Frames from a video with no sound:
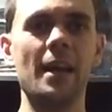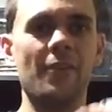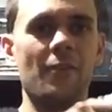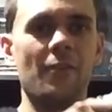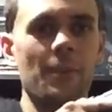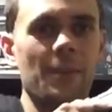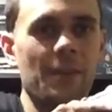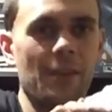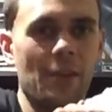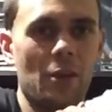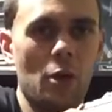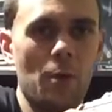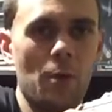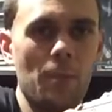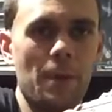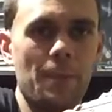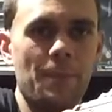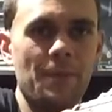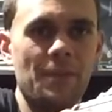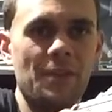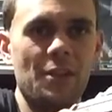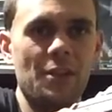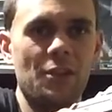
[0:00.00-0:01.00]
If I'm in the
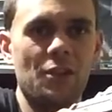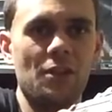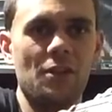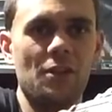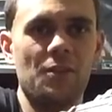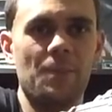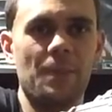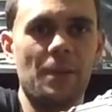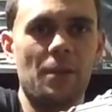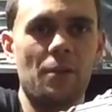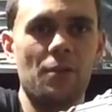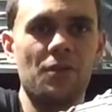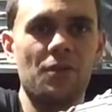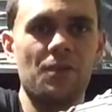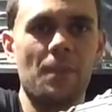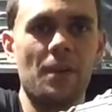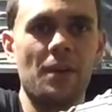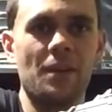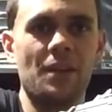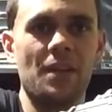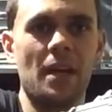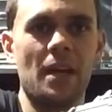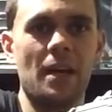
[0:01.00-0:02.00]
combat position, it's because
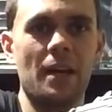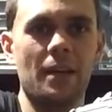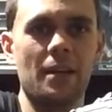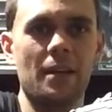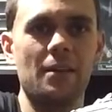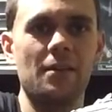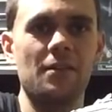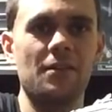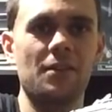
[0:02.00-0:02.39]
my target